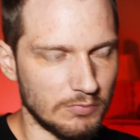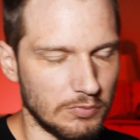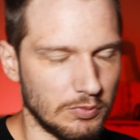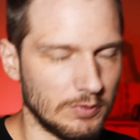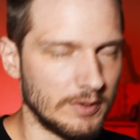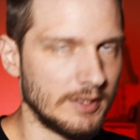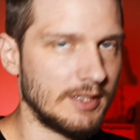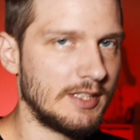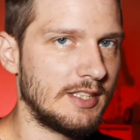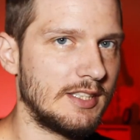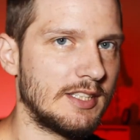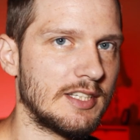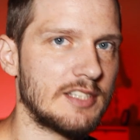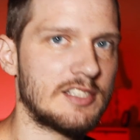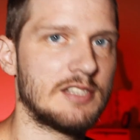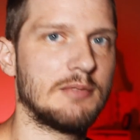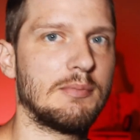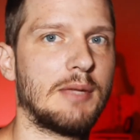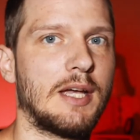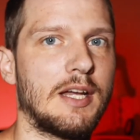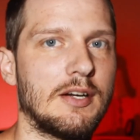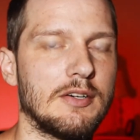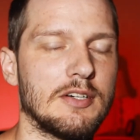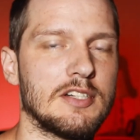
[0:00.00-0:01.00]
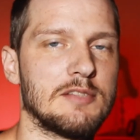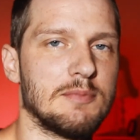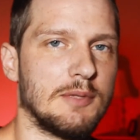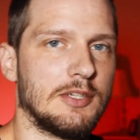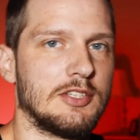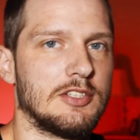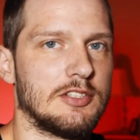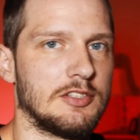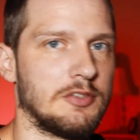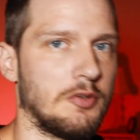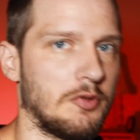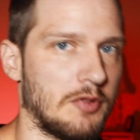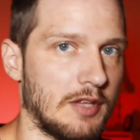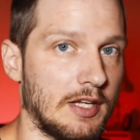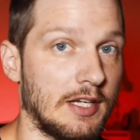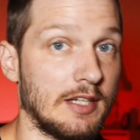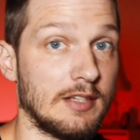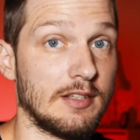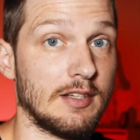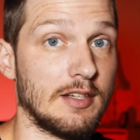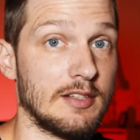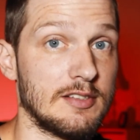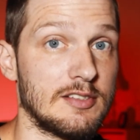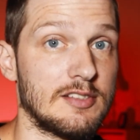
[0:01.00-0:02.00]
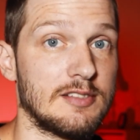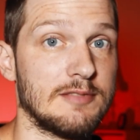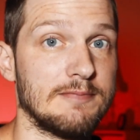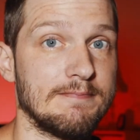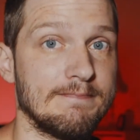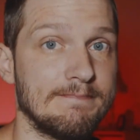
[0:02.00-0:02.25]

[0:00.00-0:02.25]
really doesn't matter as much as you think it does.